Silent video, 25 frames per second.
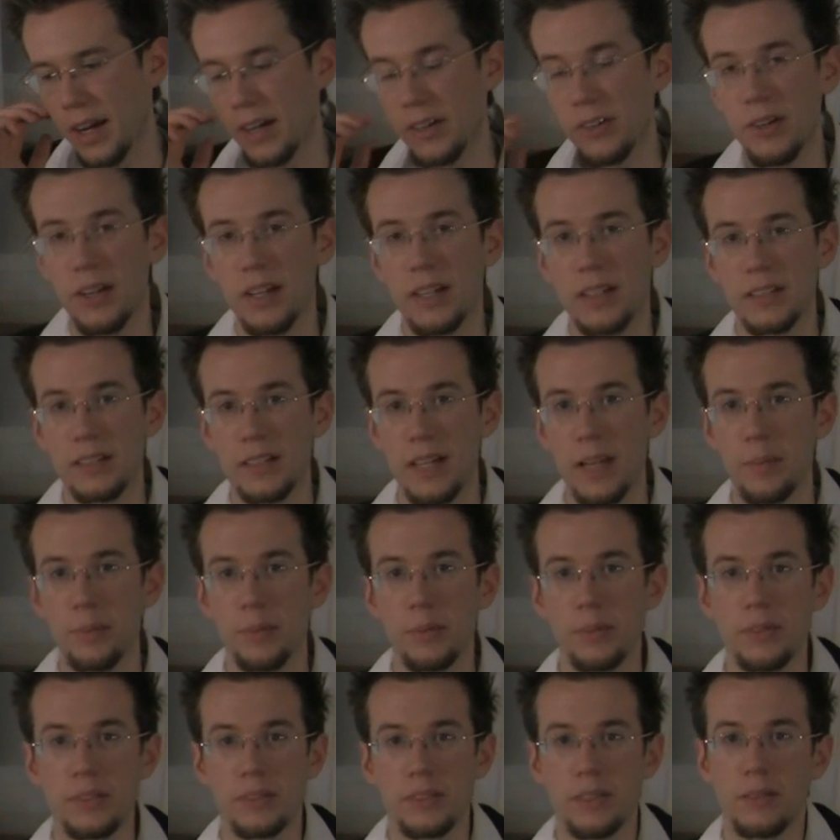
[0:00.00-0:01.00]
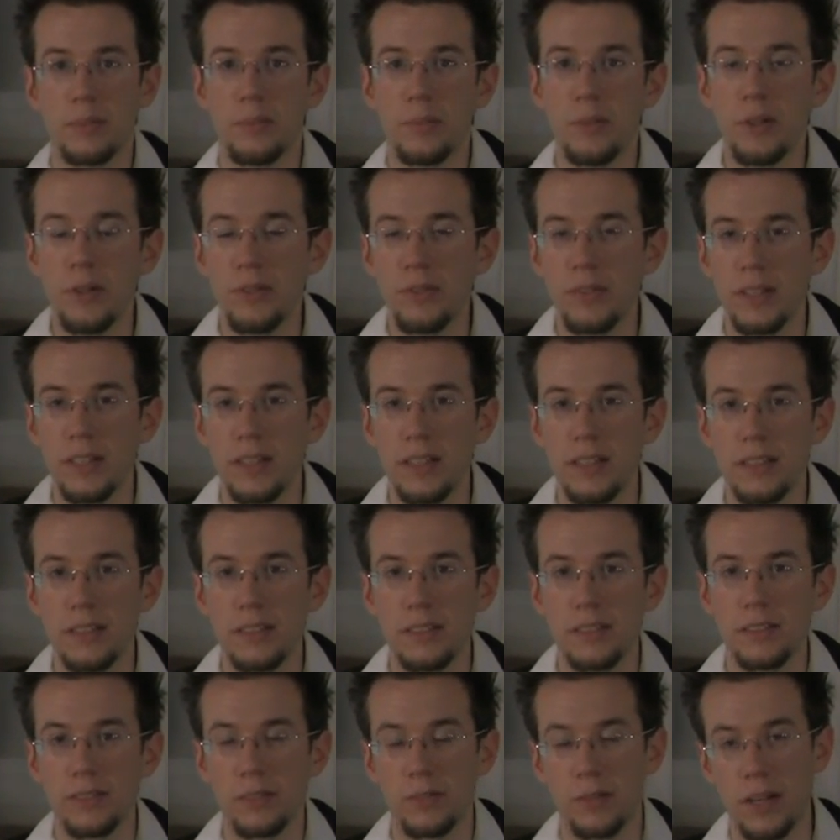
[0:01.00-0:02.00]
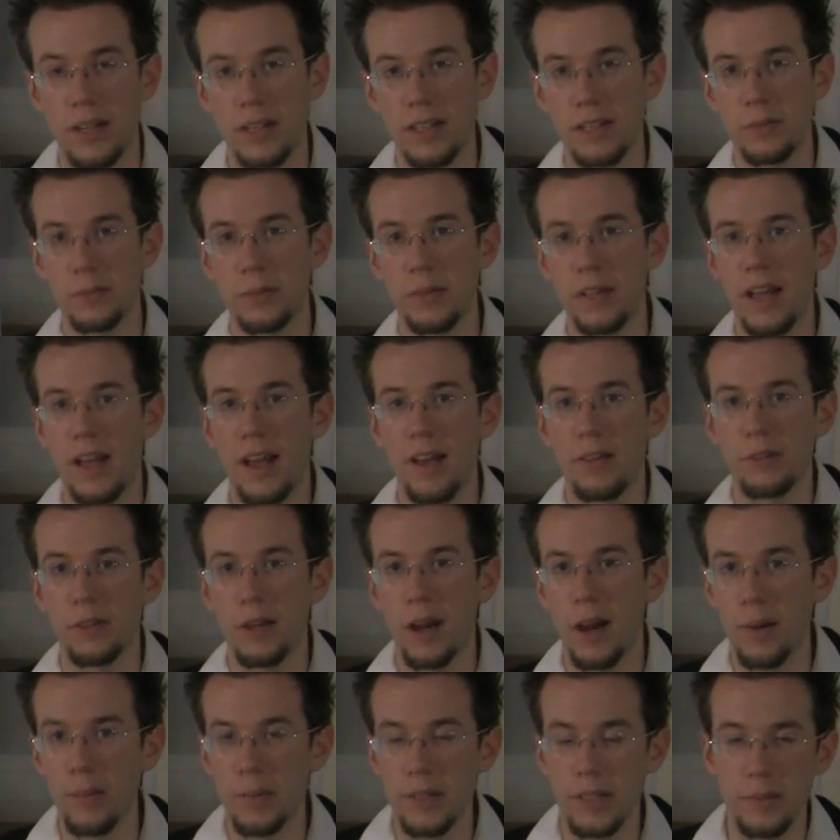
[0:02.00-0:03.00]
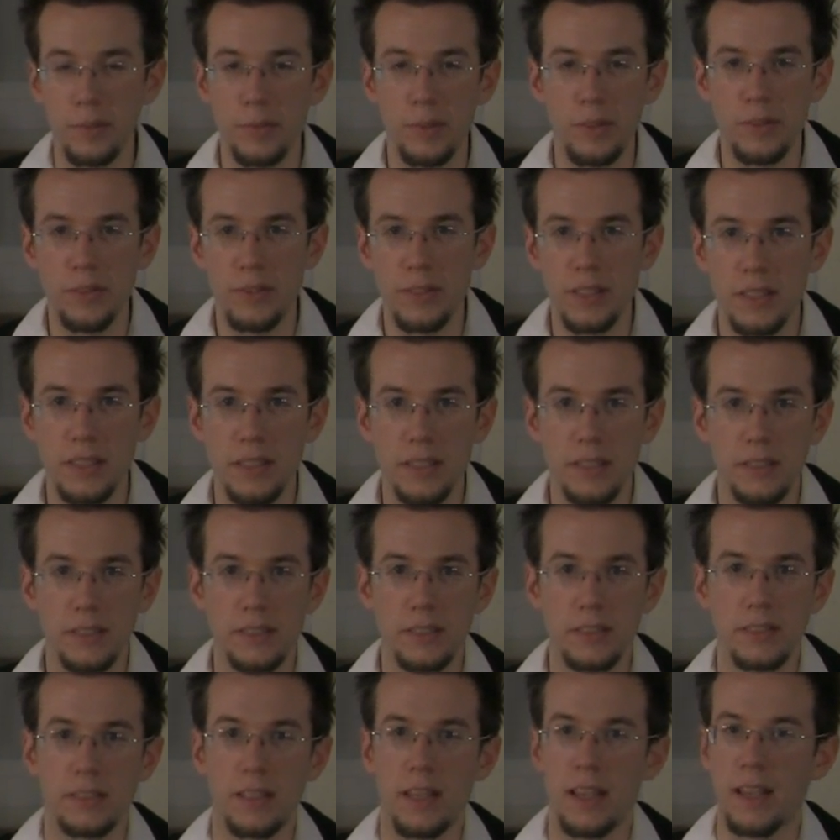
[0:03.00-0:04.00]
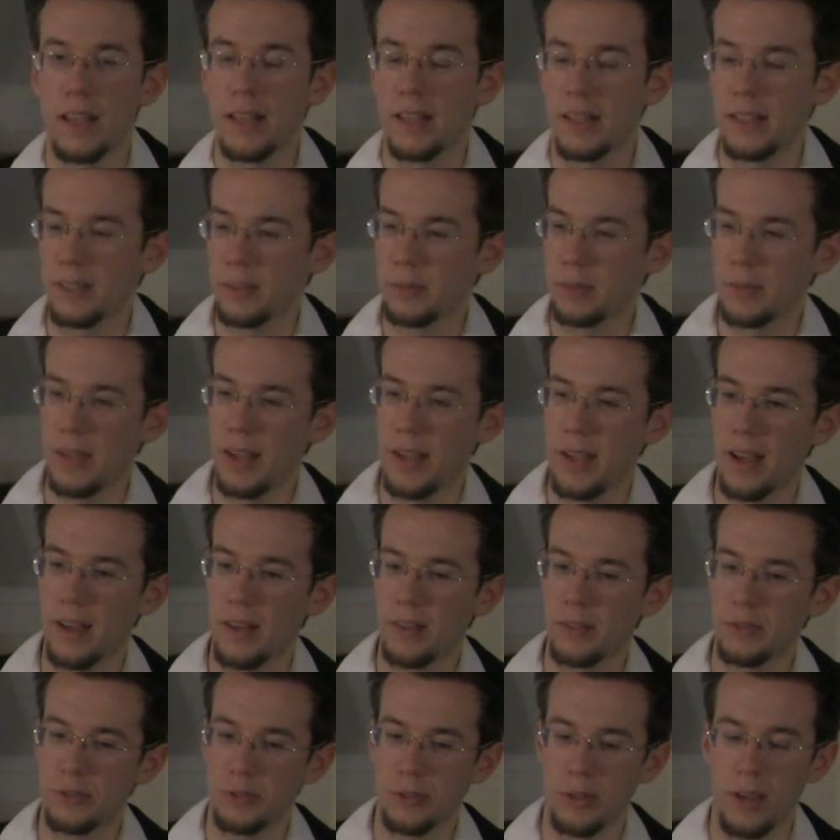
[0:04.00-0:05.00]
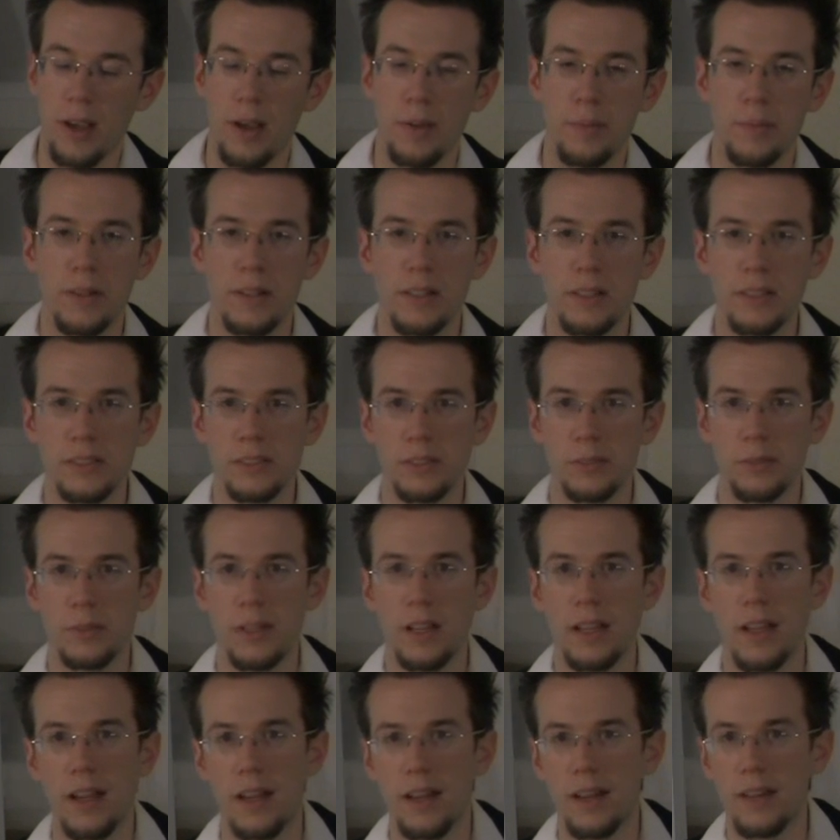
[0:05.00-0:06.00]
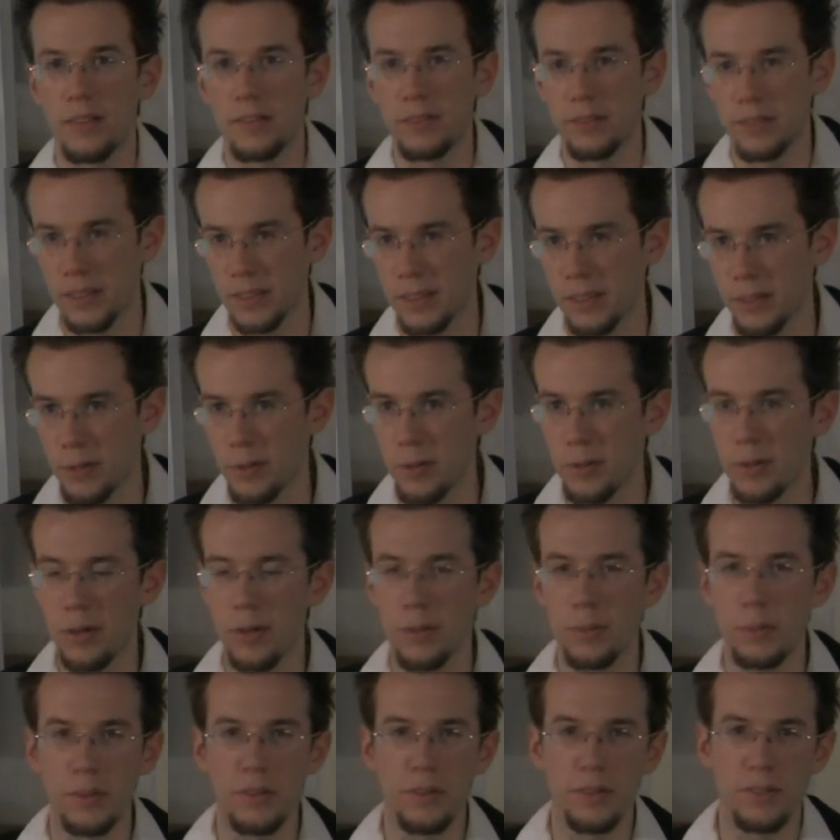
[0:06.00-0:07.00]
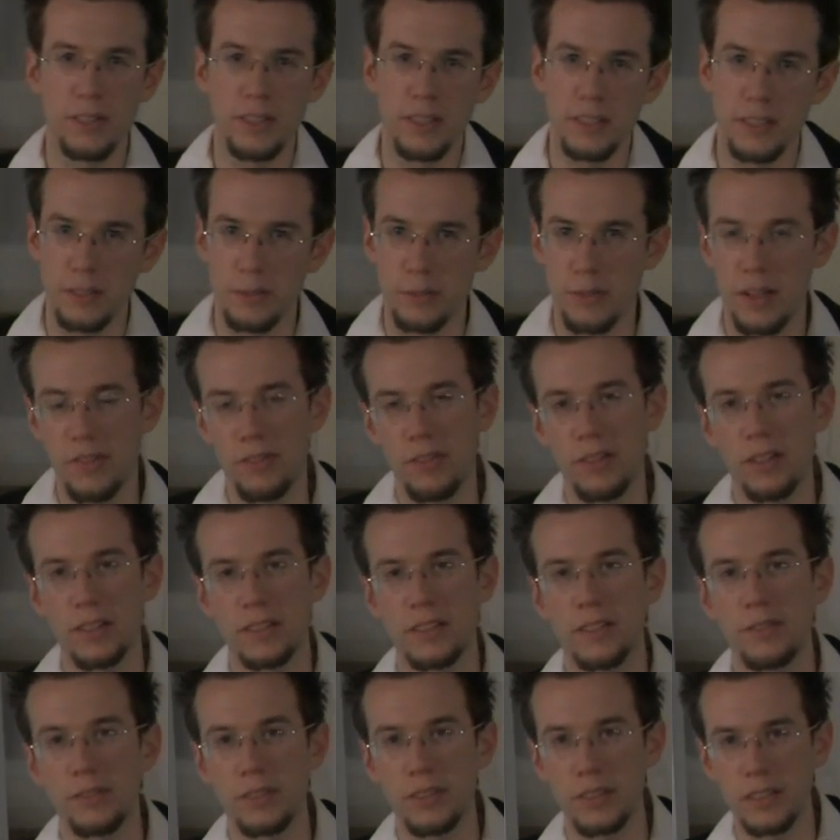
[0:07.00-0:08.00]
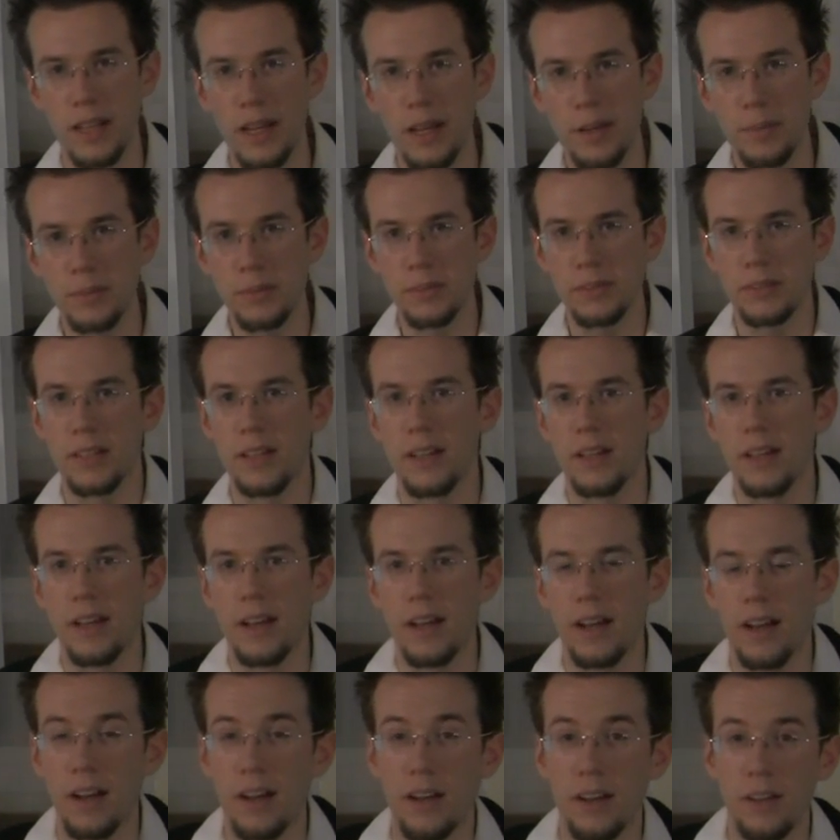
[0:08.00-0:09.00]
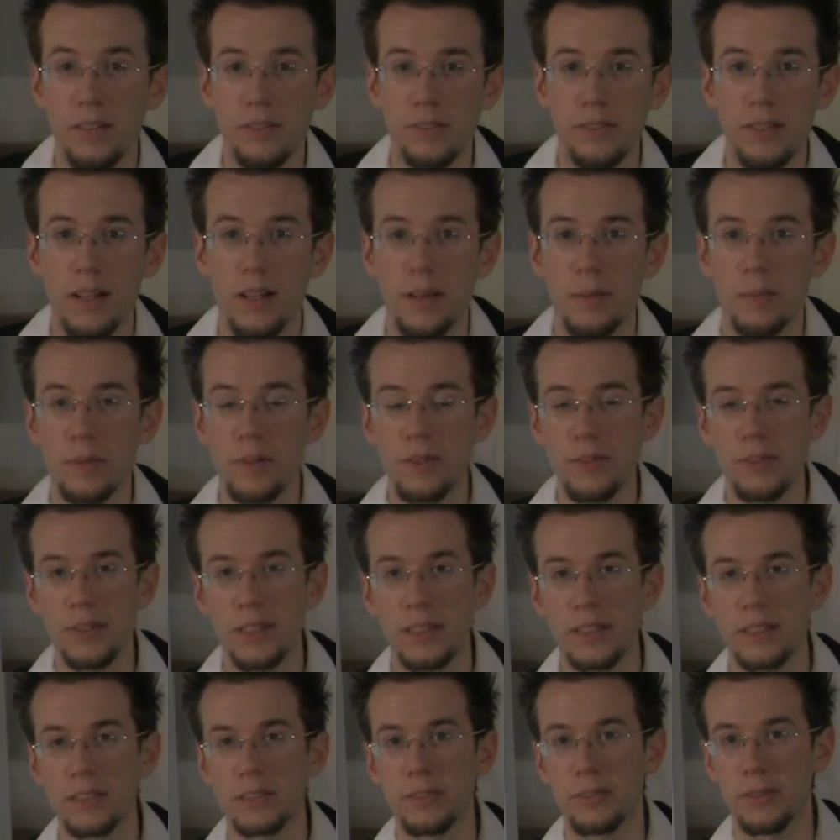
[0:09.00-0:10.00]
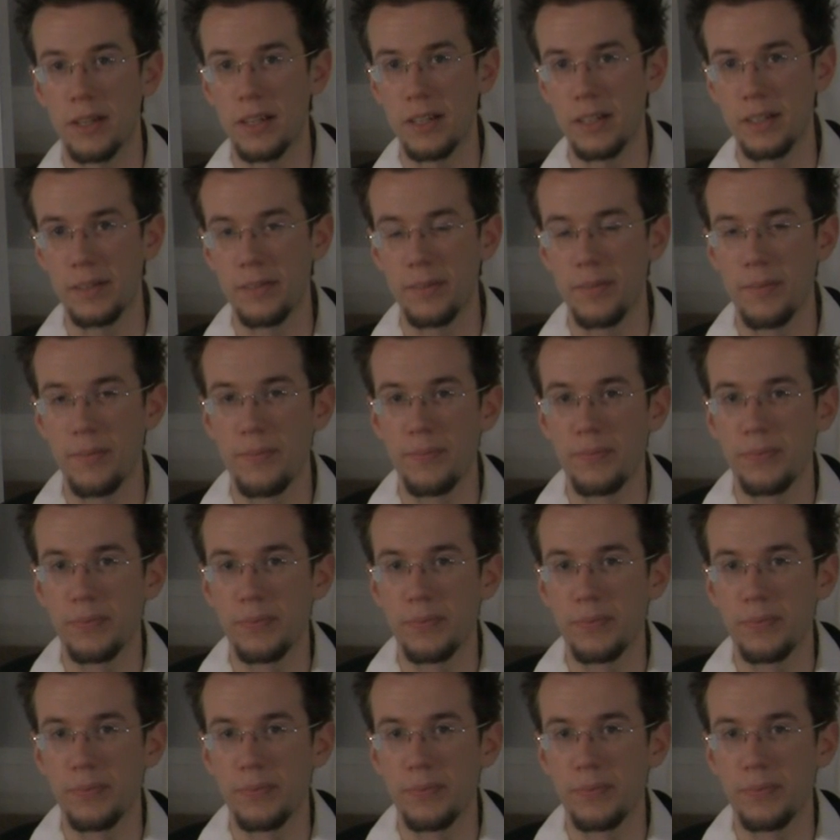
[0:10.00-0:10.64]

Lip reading: a great example is in movies, right? We have comedy movies and we have dramas and we have like horror movies and we have all different types of movies, right?